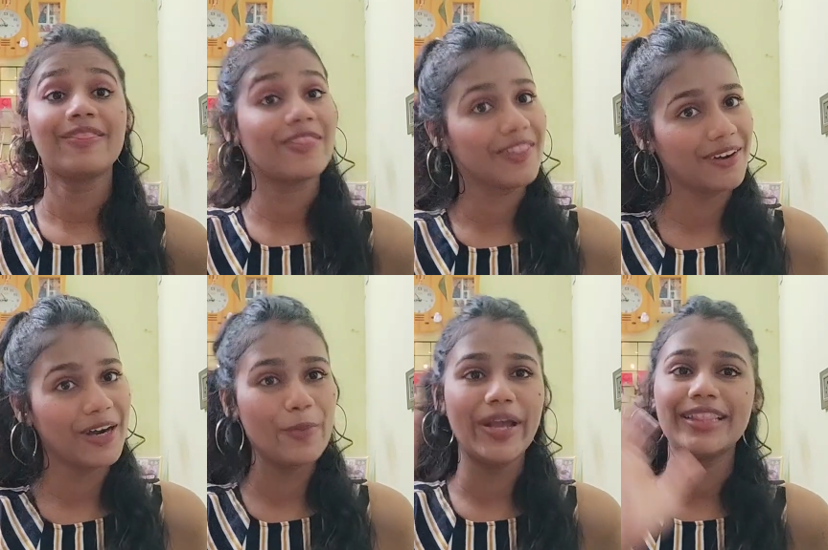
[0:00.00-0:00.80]

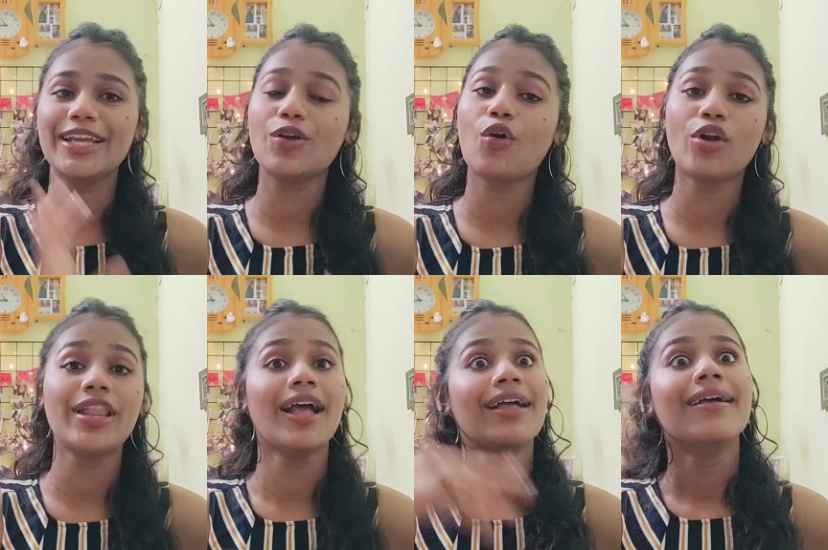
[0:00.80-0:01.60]
third mehendi cone,
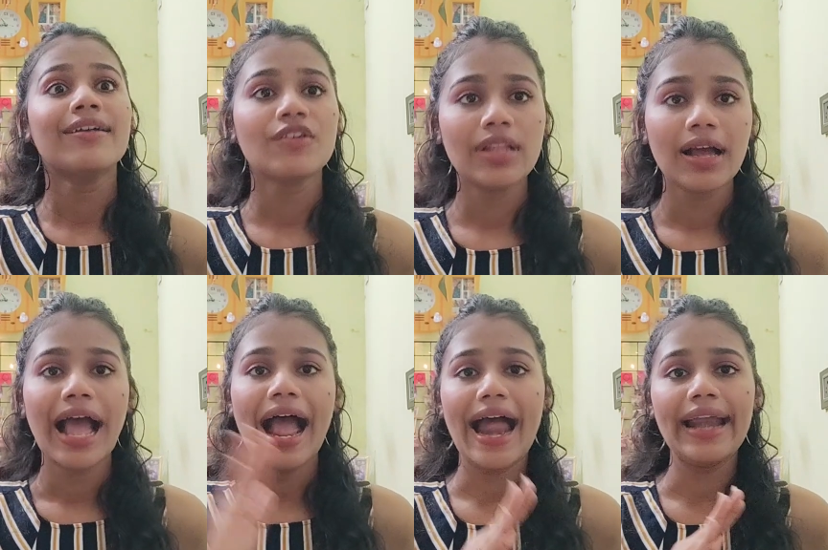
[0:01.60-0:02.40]

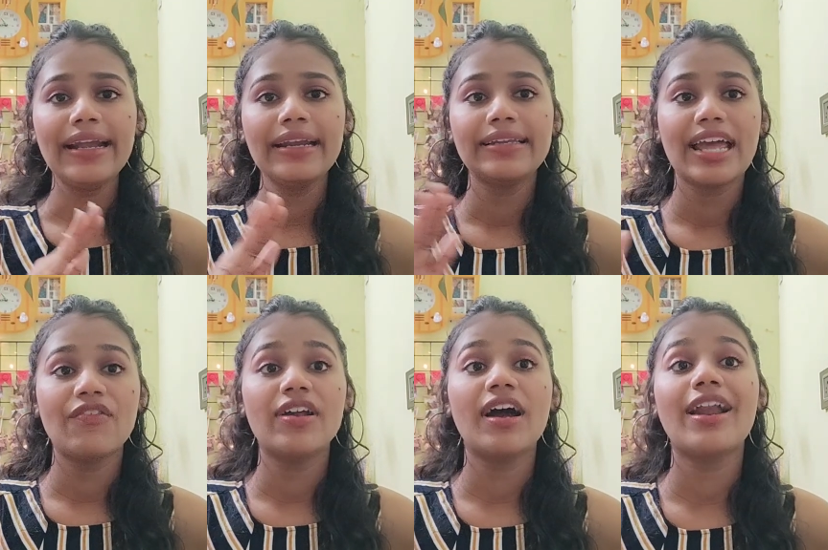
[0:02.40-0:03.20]
and there
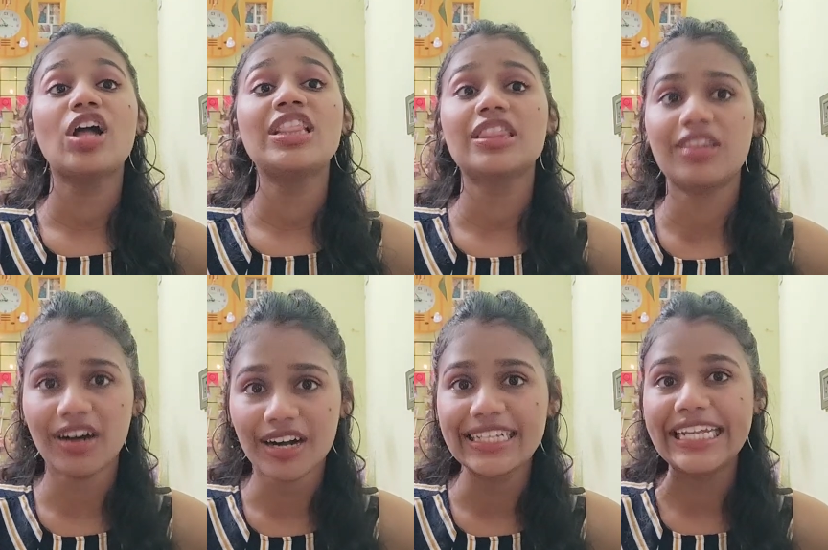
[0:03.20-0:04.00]
were around
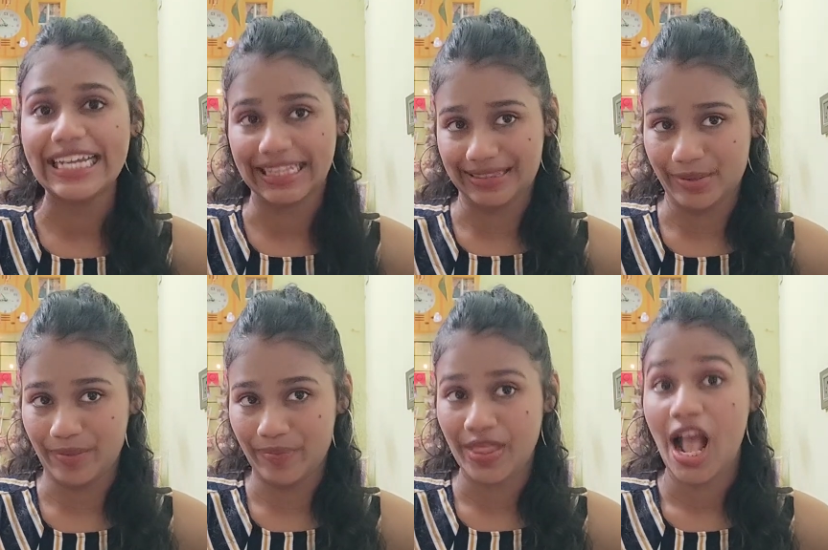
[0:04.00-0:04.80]
13
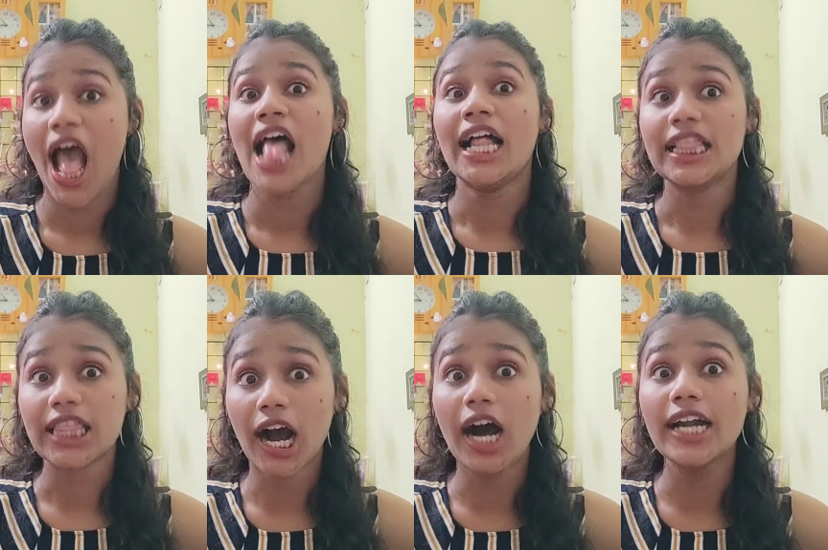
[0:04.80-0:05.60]

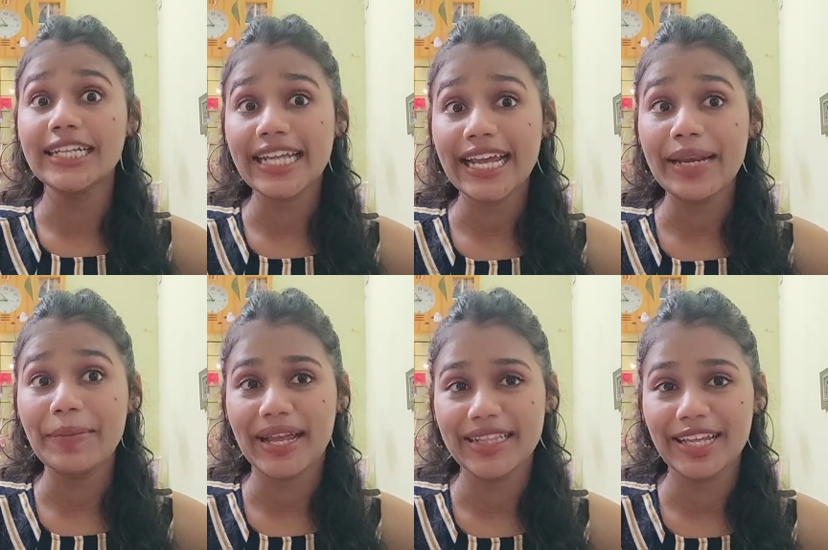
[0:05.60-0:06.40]
13
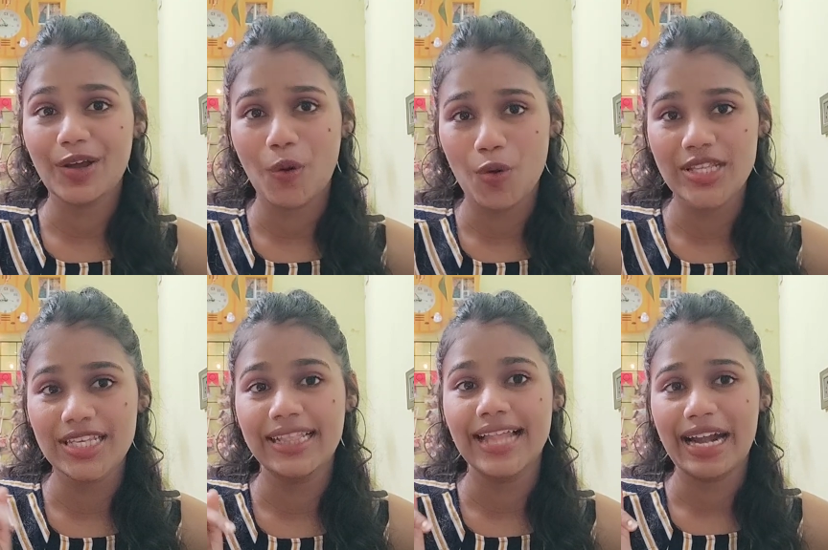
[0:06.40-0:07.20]
mehndi cones
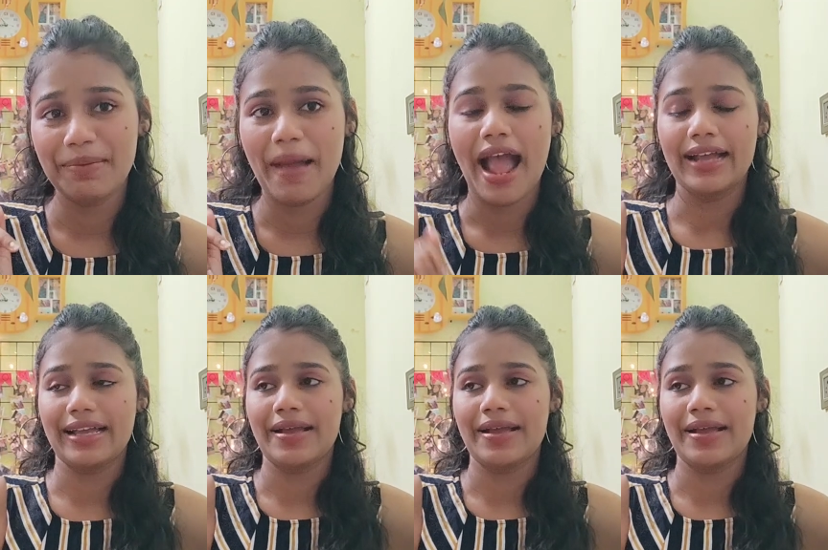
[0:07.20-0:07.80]
in that bag.